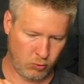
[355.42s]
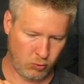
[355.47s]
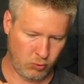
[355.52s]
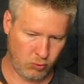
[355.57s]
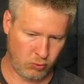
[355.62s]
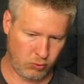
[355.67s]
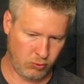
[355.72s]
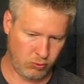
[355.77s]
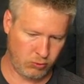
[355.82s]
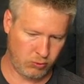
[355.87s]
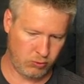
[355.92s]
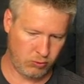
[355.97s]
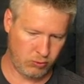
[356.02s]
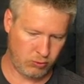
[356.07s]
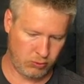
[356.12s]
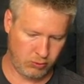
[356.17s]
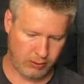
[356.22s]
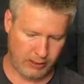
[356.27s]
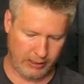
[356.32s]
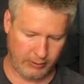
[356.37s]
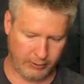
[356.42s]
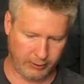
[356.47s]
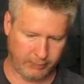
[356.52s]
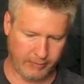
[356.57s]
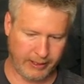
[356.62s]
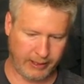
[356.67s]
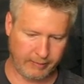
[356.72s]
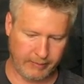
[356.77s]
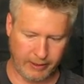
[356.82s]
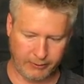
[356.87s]
Ooh, now we're just
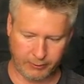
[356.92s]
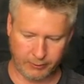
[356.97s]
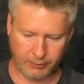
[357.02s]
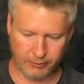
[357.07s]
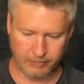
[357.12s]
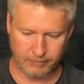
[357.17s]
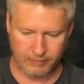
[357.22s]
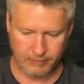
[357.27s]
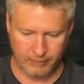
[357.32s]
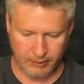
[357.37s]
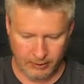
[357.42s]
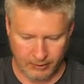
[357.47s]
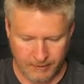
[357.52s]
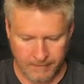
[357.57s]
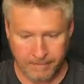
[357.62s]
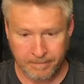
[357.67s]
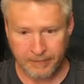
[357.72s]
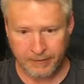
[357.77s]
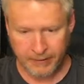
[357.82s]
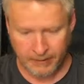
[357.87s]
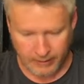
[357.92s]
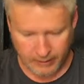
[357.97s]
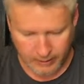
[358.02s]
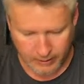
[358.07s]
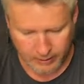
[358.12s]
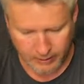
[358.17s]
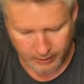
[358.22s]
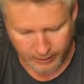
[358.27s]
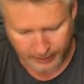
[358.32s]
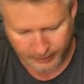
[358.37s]
making this.
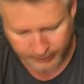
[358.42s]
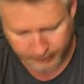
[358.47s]
Alright,